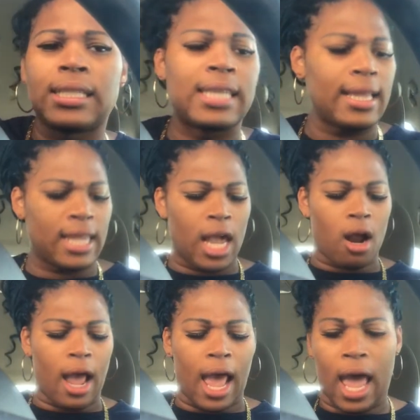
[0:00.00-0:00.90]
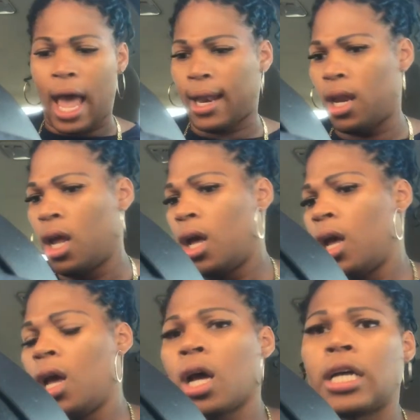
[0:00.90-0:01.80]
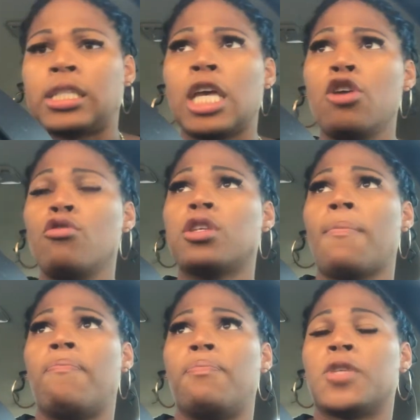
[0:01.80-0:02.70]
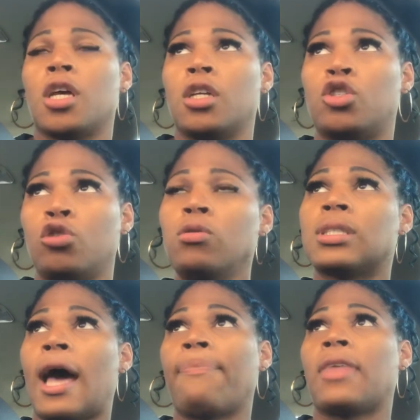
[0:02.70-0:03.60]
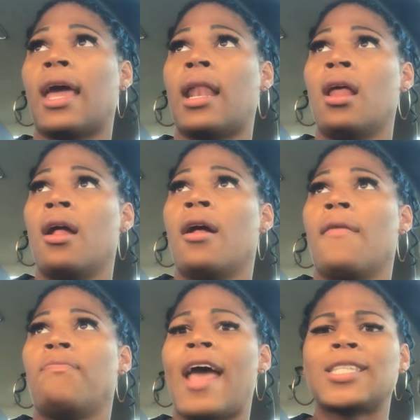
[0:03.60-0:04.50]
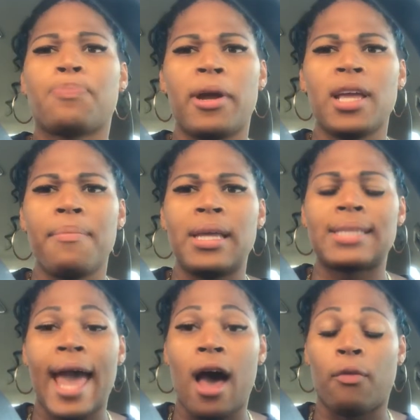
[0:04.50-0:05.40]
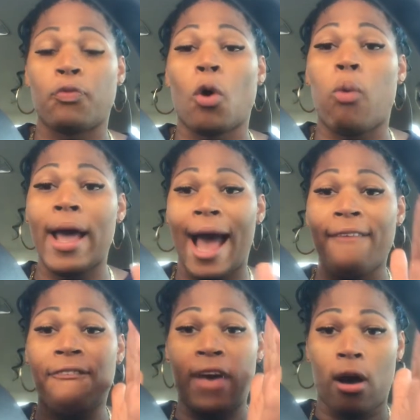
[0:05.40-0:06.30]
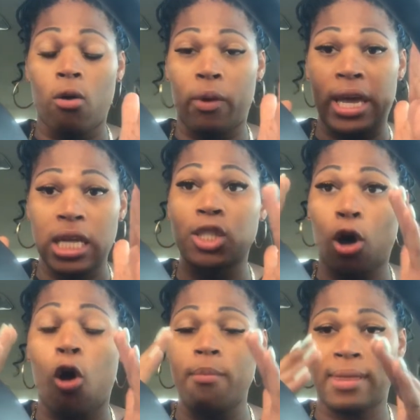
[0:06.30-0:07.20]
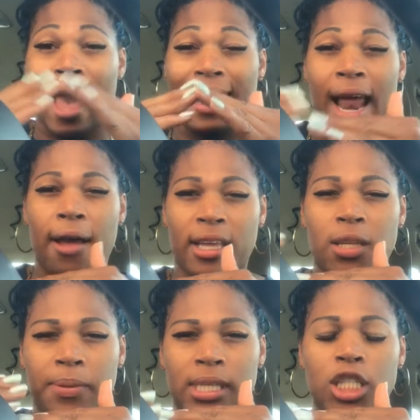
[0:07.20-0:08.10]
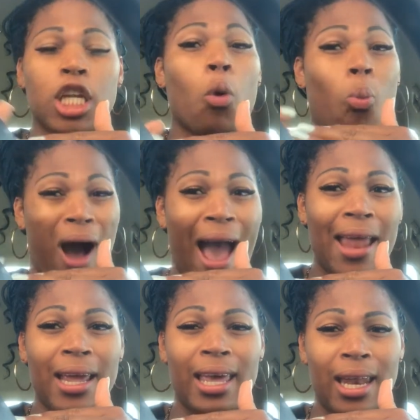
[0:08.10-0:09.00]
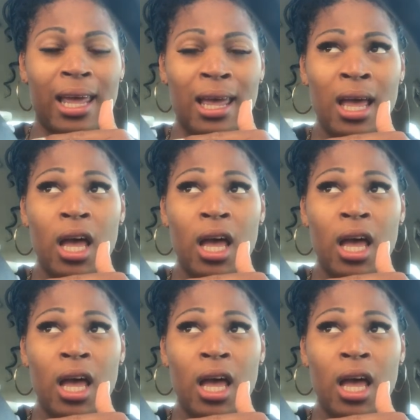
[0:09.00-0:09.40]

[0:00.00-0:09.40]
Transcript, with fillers: to sit there and continue to, to do something that's bringing me down. The way I felt when he told me that I did not get the position and why I didn't get it,